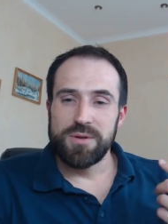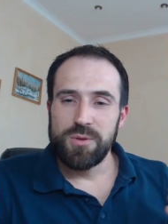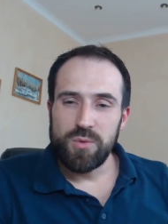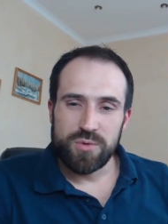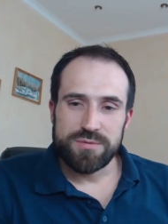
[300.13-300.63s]
we
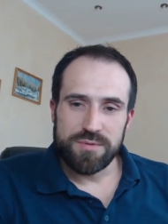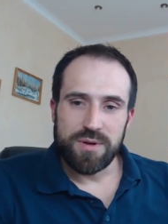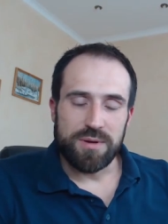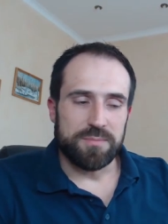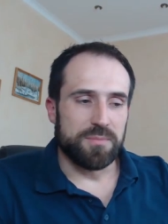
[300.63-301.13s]
look
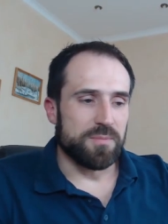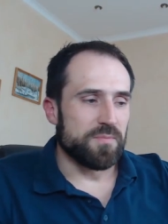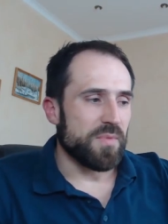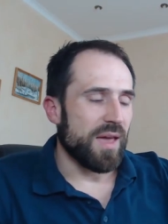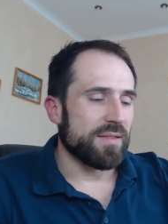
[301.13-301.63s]

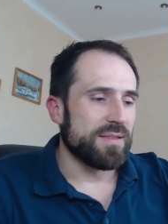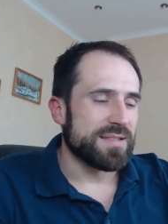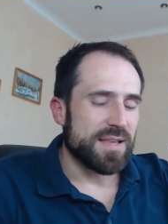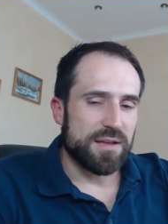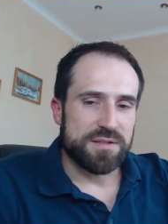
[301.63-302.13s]
um, at
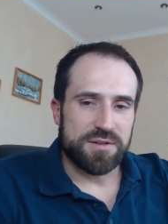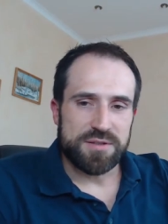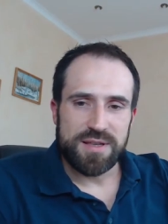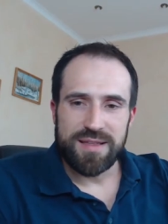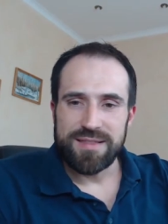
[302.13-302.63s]
these
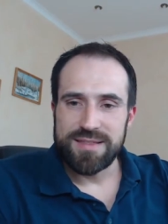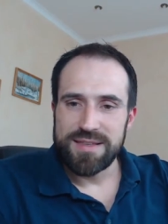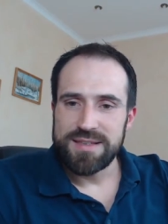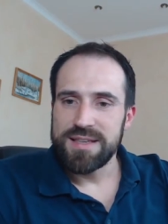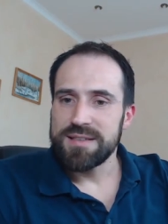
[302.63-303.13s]
answers,
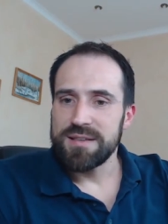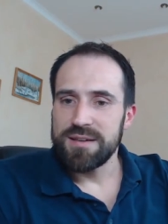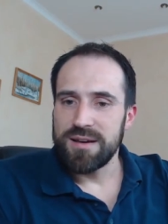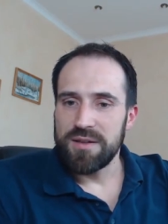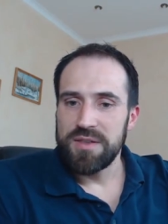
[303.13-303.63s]
this is,
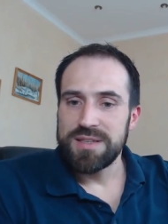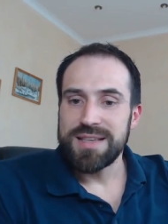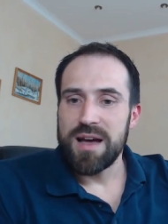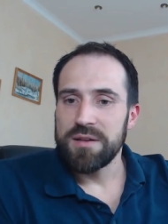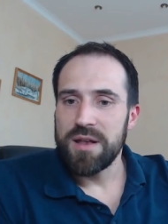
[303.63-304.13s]
these
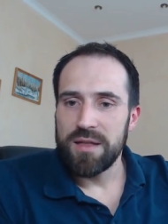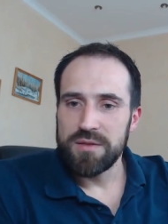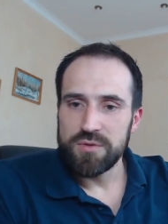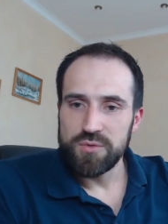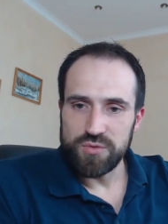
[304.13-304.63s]
are not
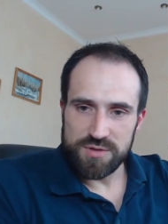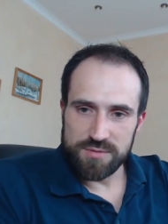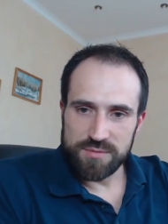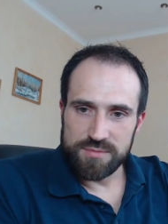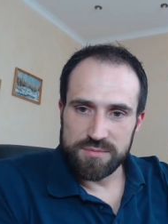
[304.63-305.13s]
the roots.
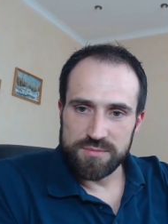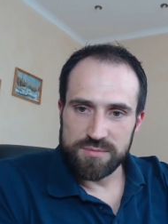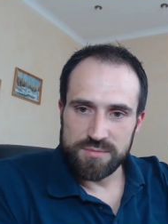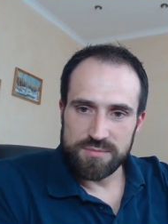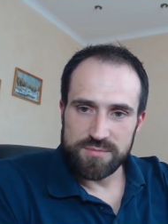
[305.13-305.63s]

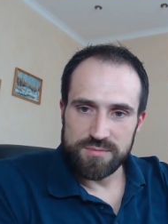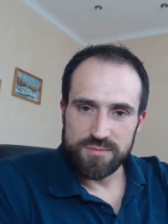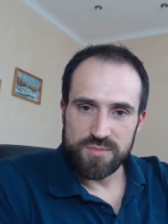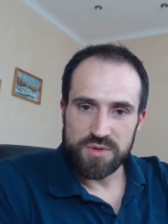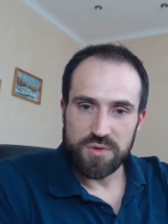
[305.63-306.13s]

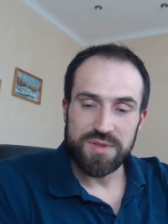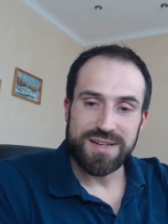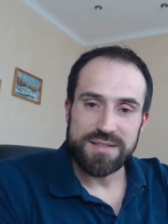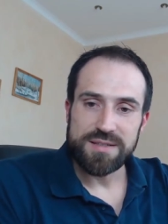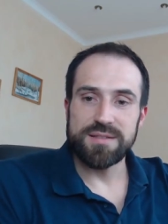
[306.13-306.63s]
So
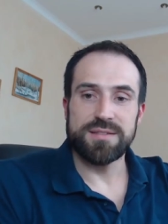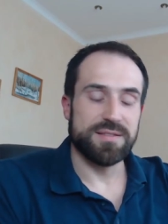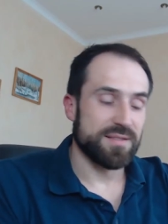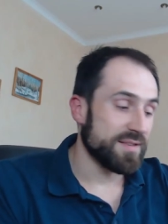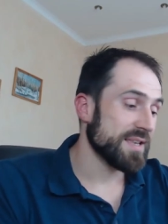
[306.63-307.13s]
there are
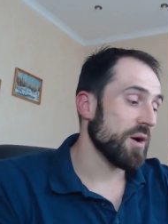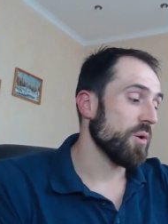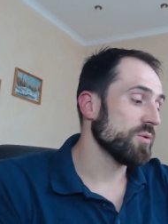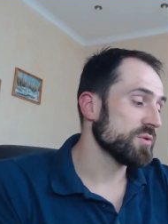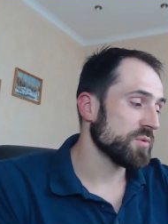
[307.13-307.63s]
these are
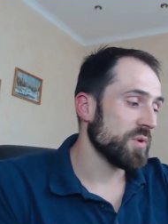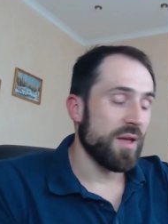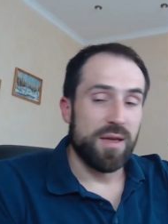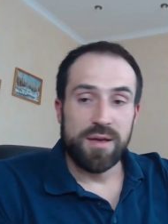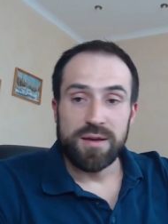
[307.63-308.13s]
also
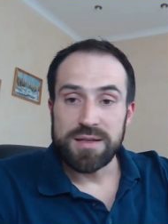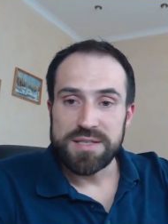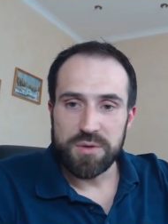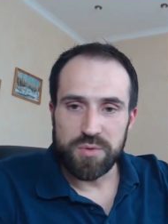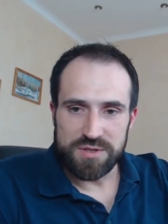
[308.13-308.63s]

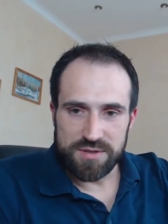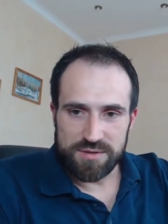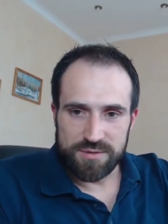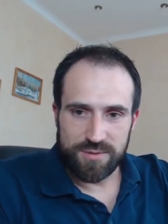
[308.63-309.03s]
consequences.